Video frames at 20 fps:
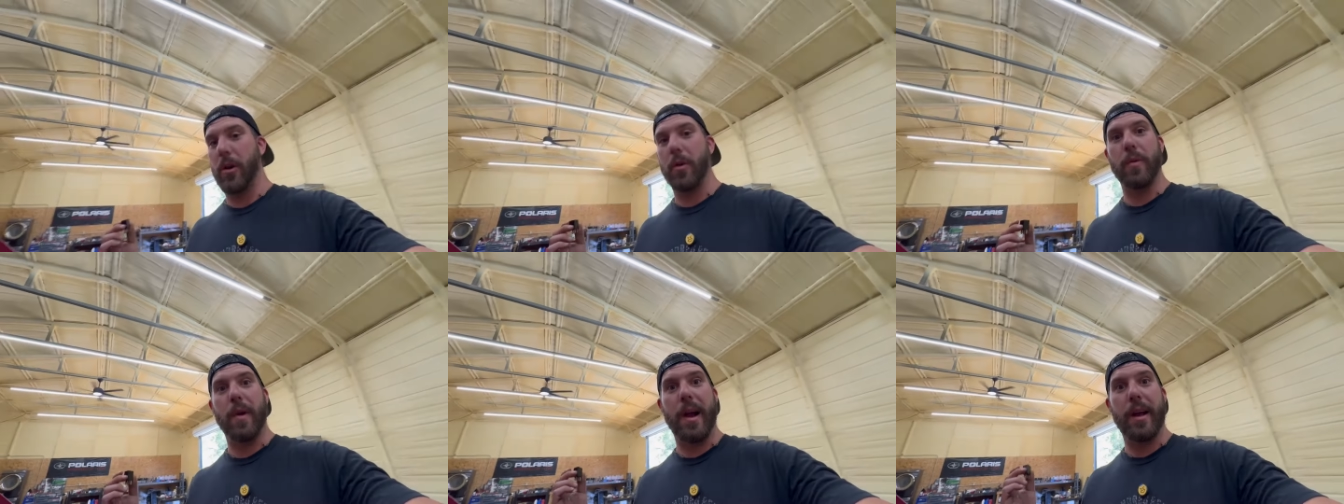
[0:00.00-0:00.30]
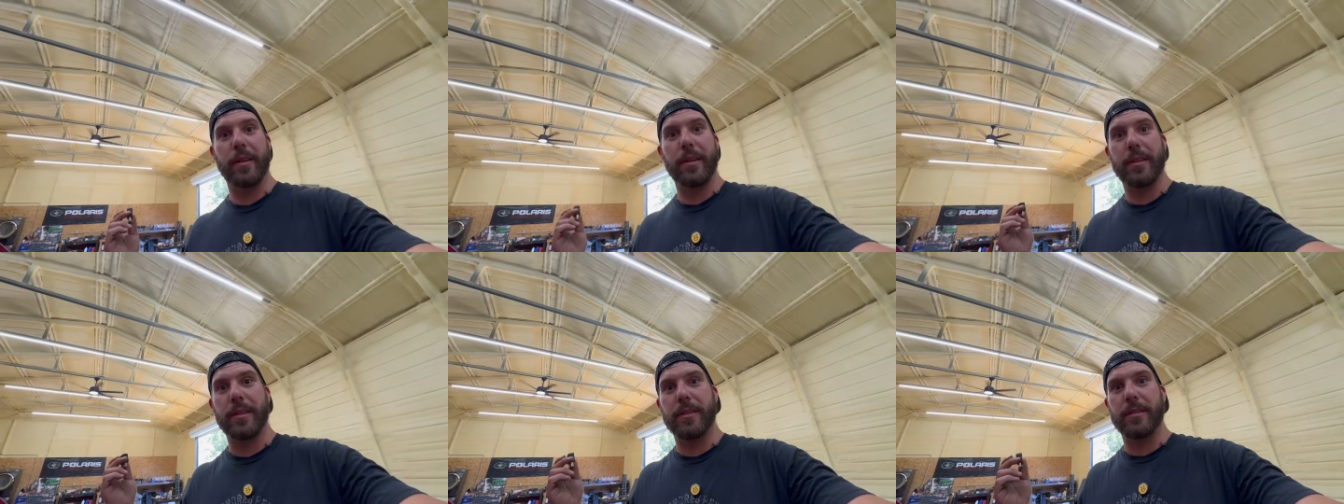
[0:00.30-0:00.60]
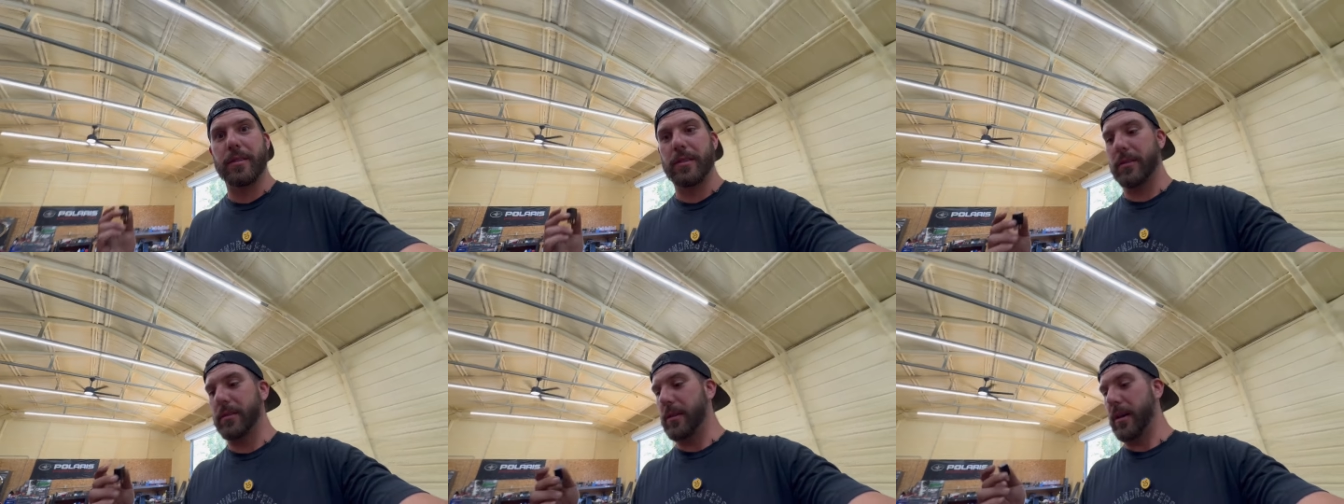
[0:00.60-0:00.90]

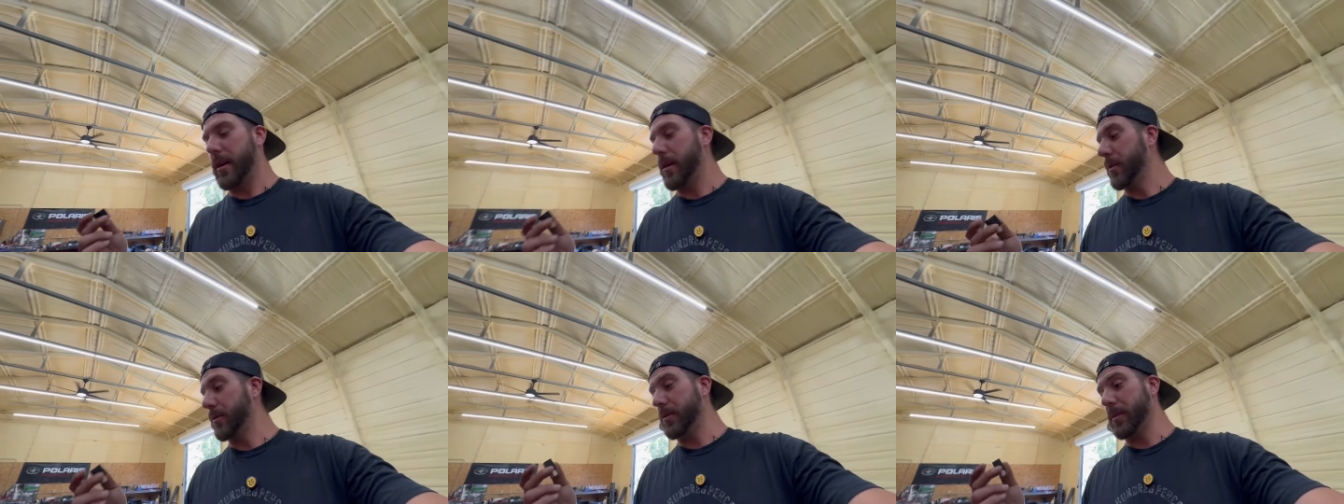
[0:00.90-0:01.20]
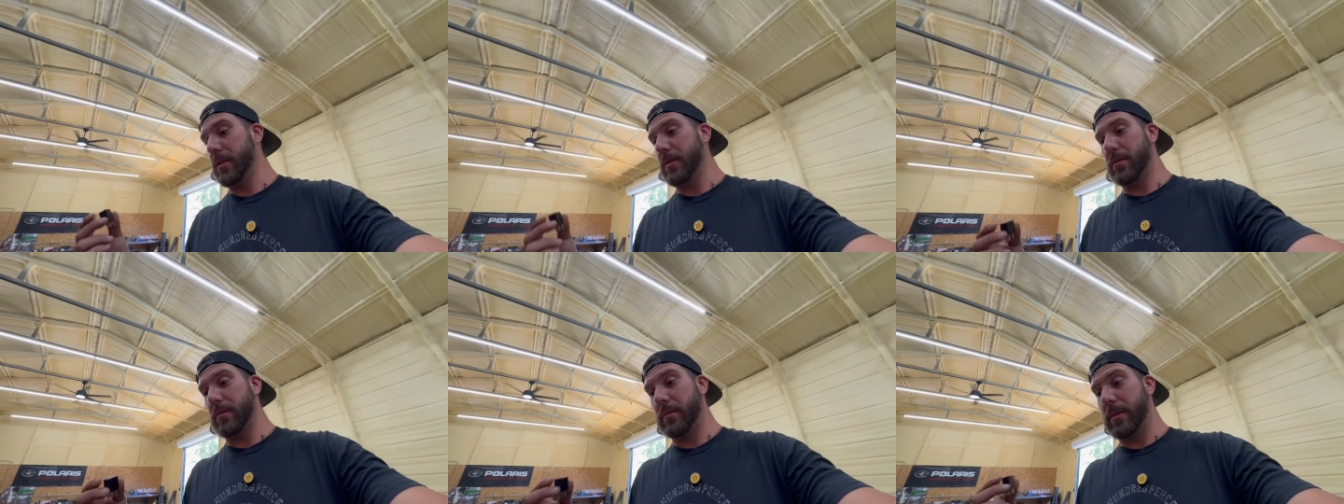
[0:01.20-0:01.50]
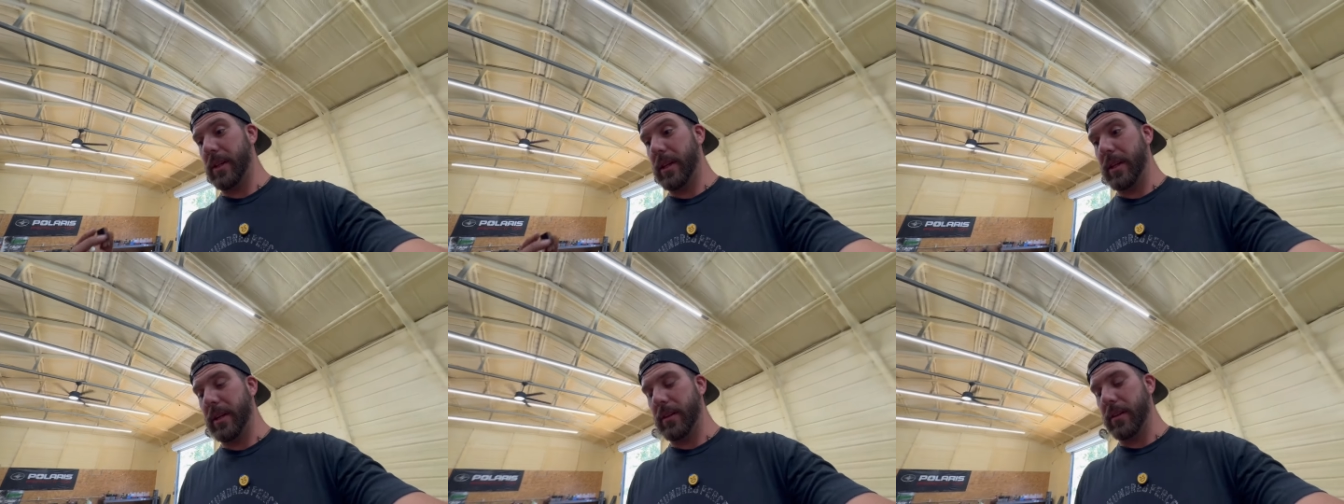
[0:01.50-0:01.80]
O'Reilly's, AutoZone,
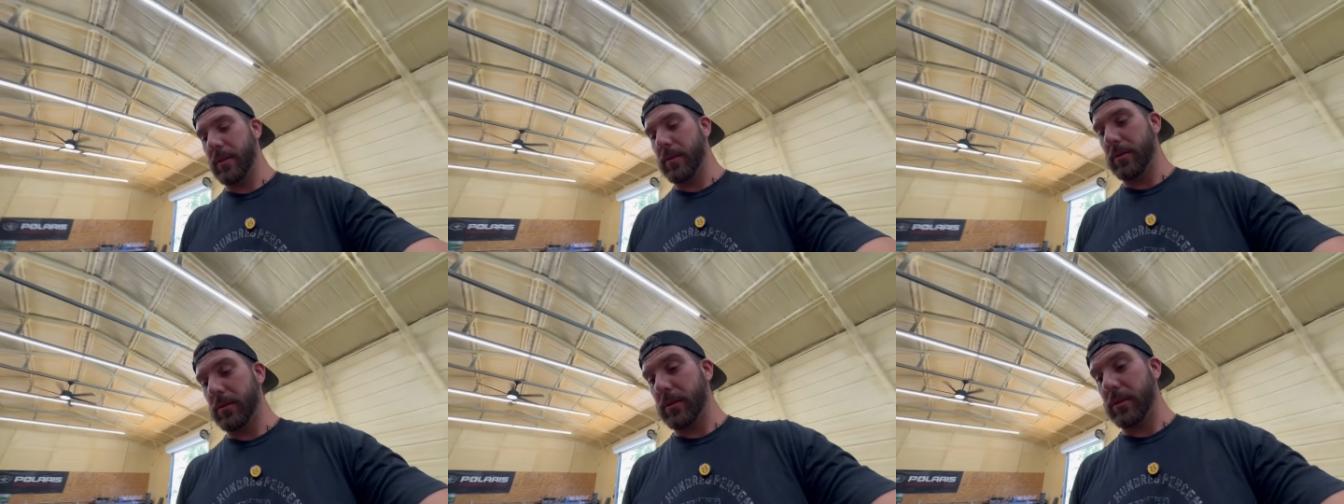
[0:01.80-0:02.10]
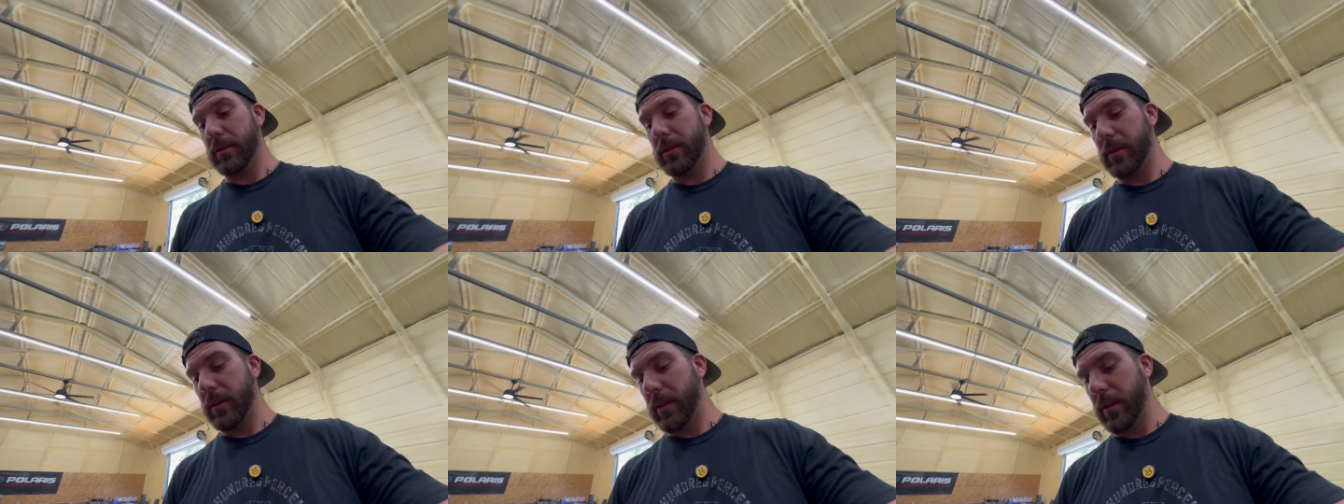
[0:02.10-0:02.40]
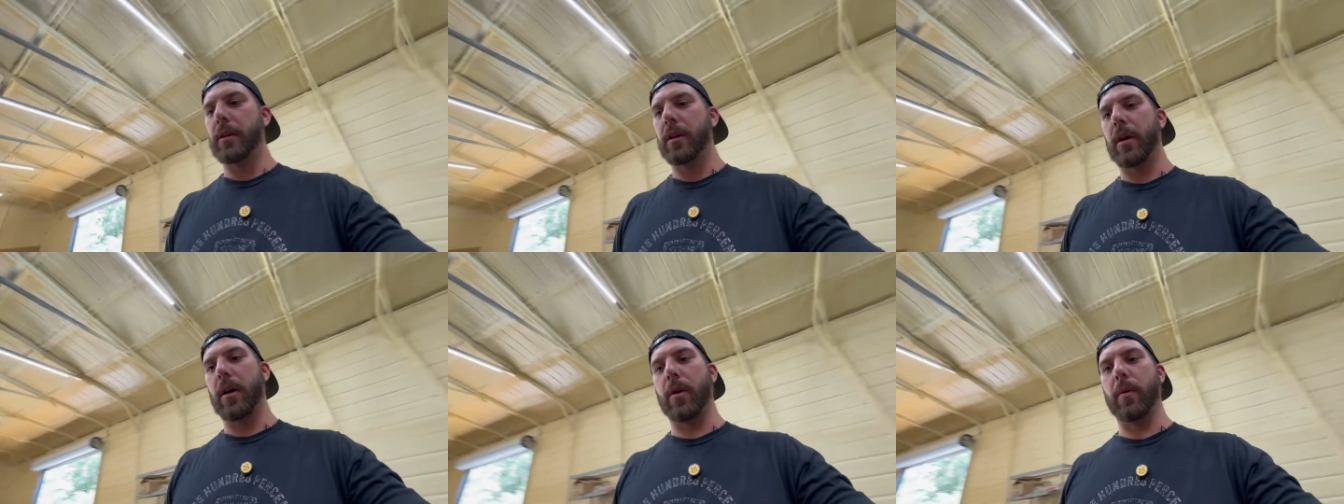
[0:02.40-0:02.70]
any of those.
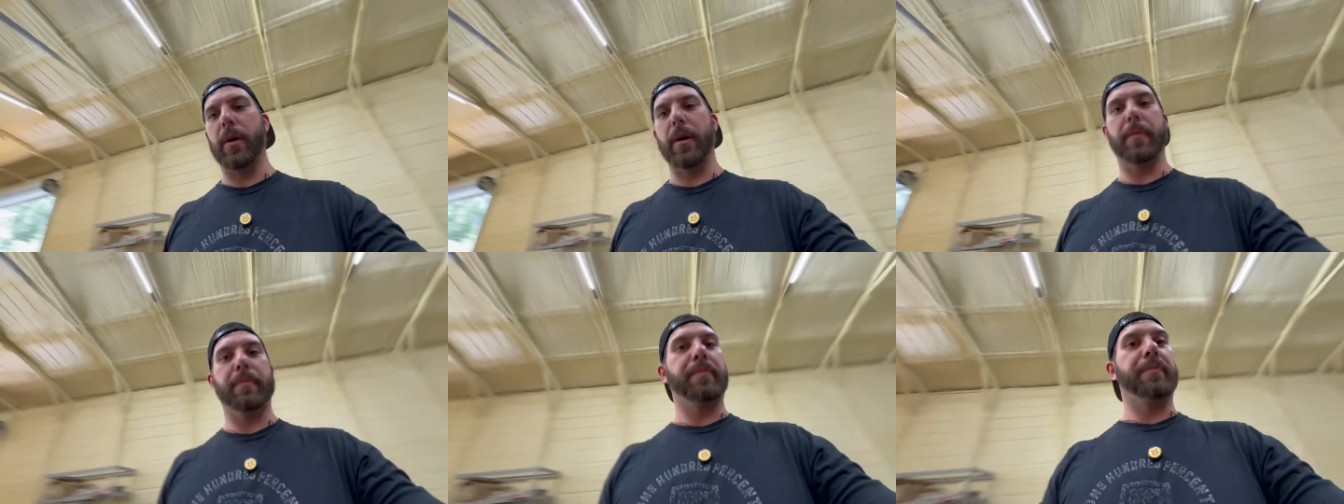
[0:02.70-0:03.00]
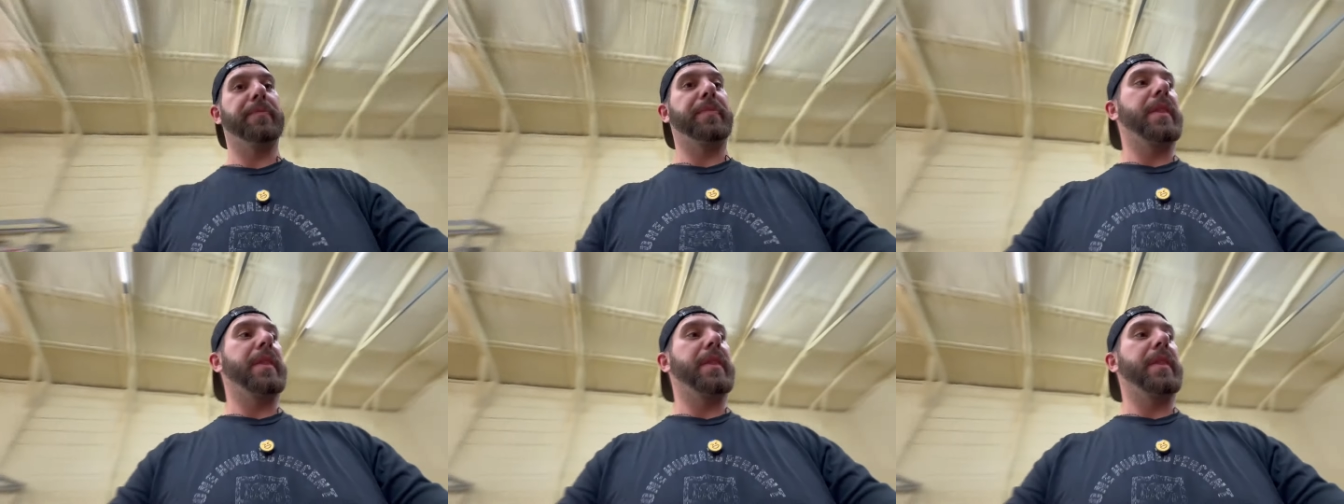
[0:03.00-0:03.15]
Oh well.